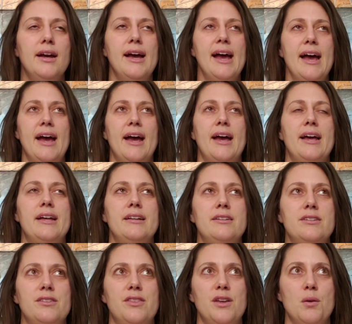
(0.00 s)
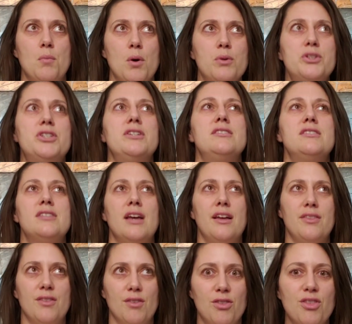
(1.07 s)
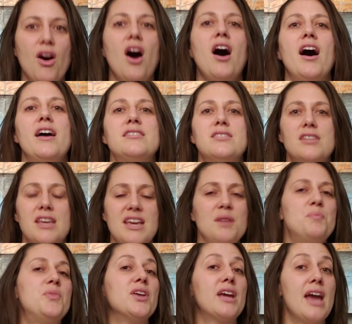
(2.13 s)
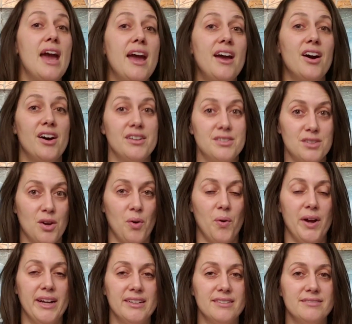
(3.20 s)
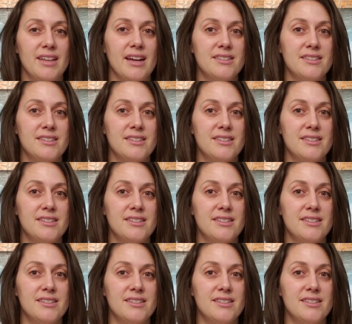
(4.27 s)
and the emotions and the thoughts keep the chaos going.